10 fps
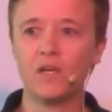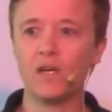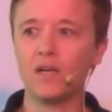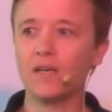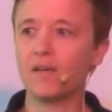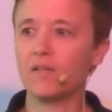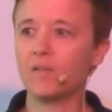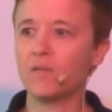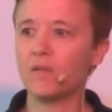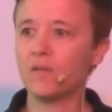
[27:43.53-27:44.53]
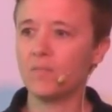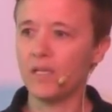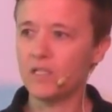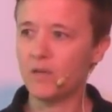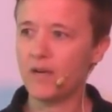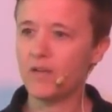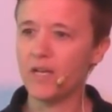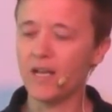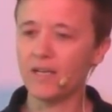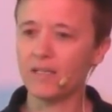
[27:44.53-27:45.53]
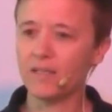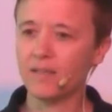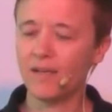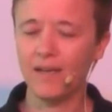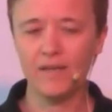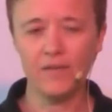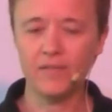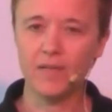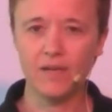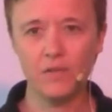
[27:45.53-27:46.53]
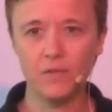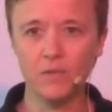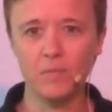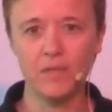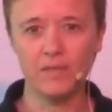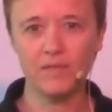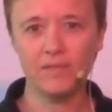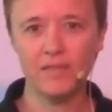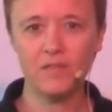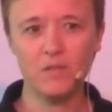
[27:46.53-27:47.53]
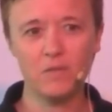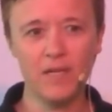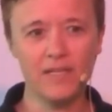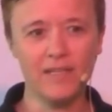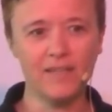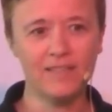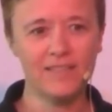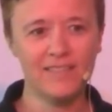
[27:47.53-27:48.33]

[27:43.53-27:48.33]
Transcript: All right, place it around your neck. I know it's not cool, but it's cool right now.